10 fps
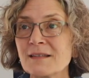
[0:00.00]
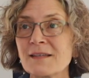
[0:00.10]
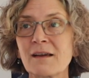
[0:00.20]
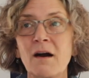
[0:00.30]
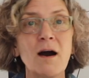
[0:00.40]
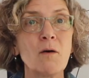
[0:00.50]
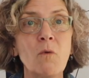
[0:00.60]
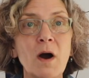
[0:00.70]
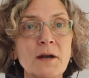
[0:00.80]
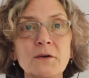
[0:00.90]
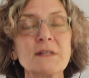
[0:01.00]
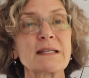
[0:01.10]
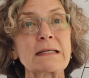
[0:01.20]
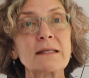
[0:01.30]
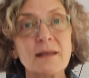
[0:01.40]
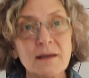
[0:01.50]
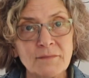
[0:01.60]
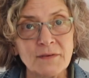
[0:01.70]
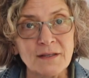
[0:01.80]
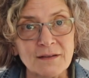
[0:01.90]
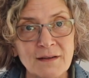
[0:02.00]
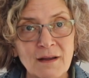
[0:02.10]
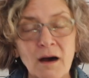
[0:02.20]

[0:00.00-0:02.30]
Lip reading: it's like hot water is a given.